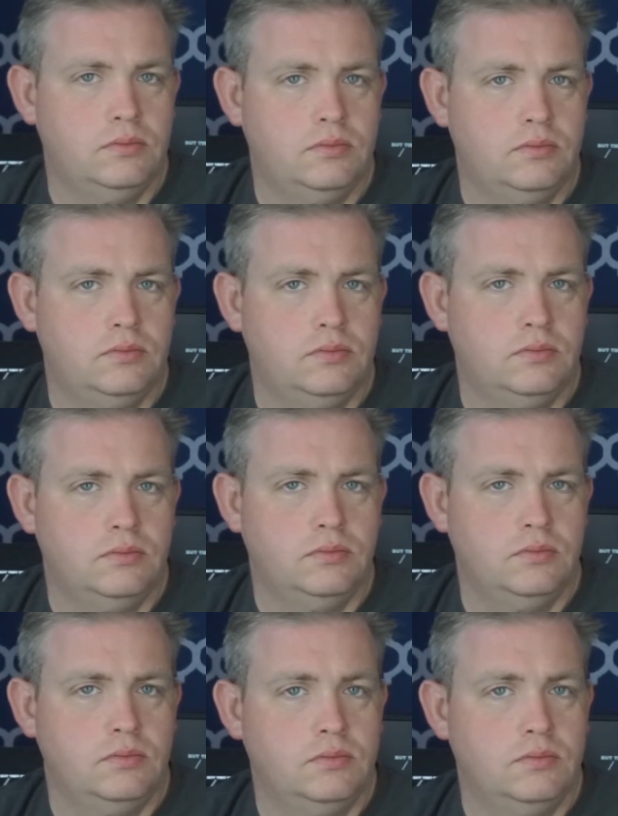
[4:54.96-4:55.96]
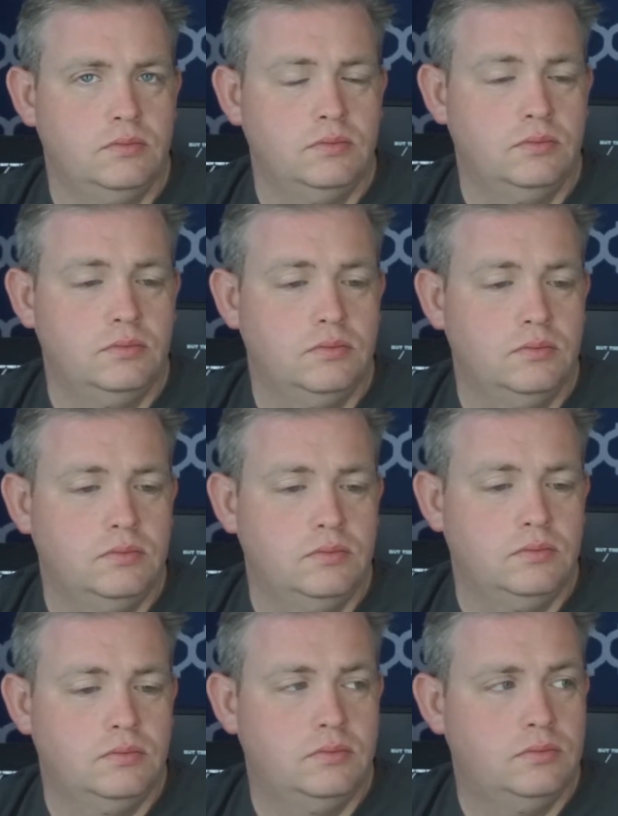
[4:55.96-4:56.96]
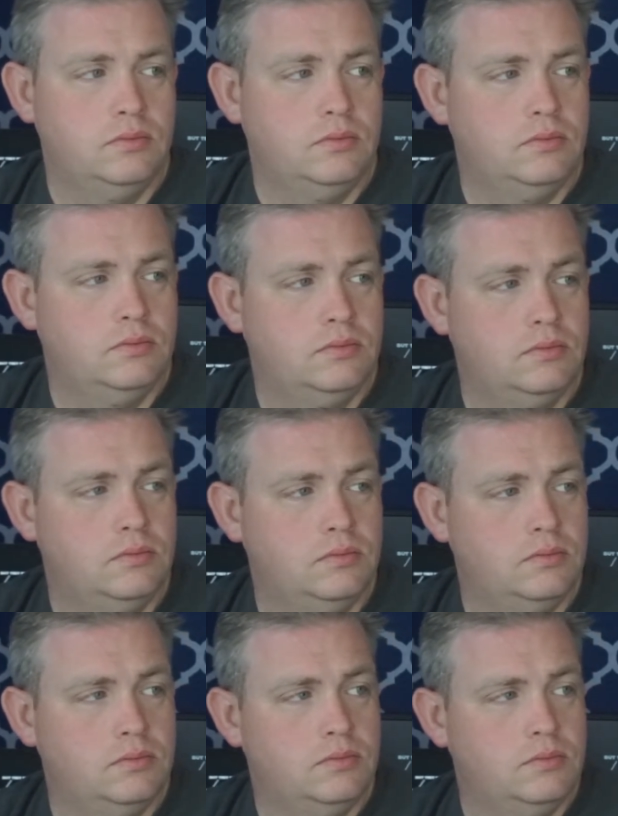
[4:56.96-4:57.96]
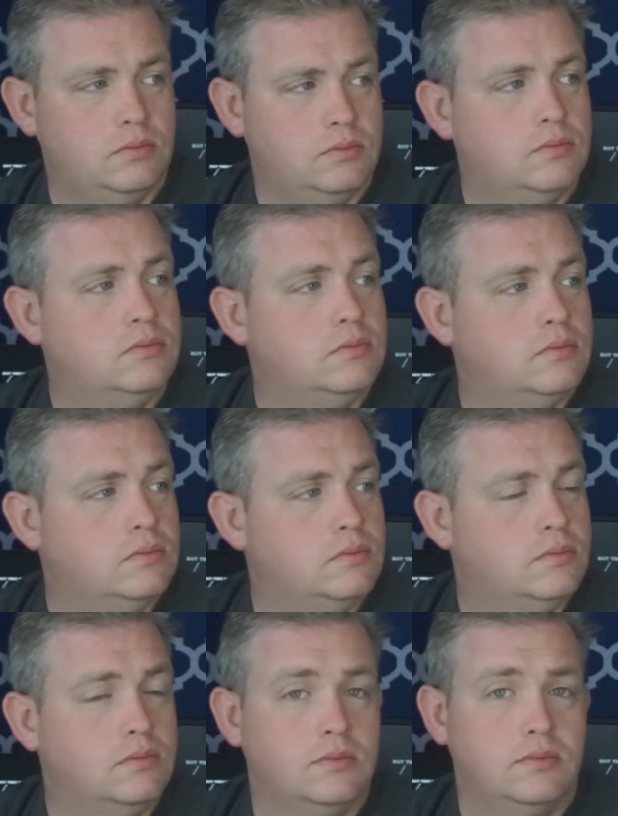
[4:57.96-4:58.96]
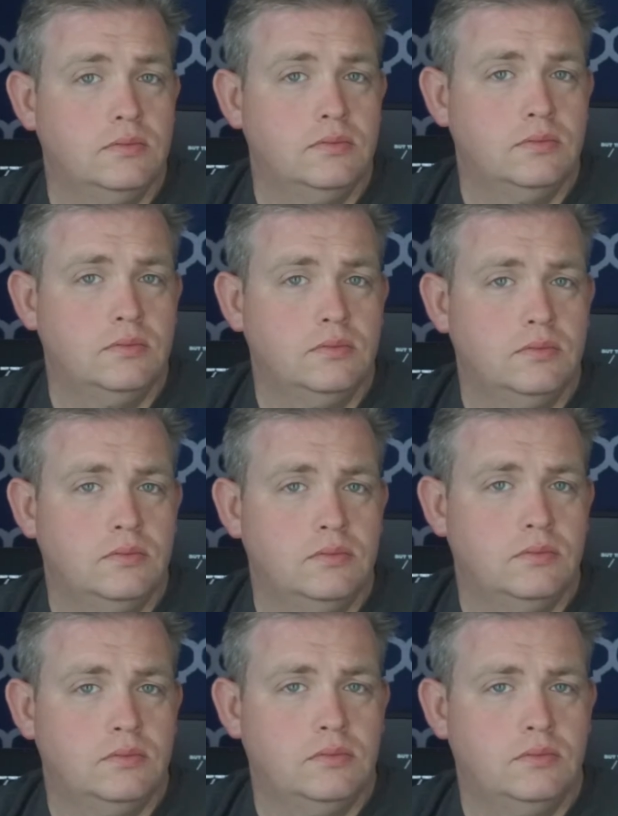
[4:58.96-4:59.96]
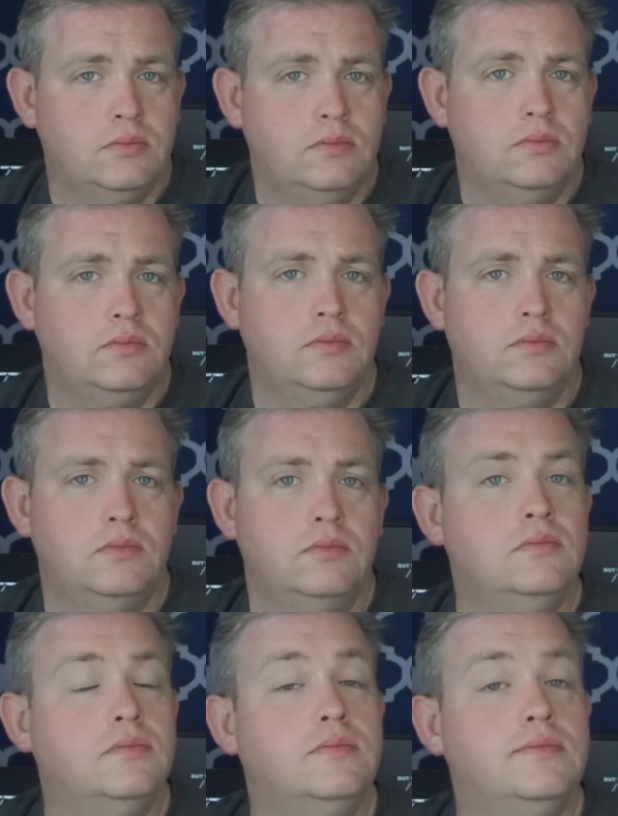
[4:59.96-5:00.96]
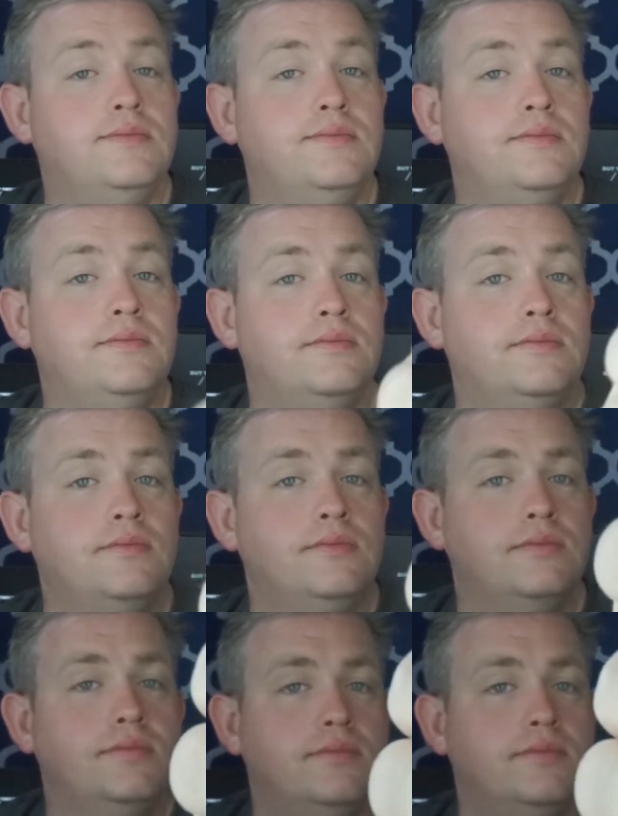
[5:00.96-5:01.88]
(not speaking)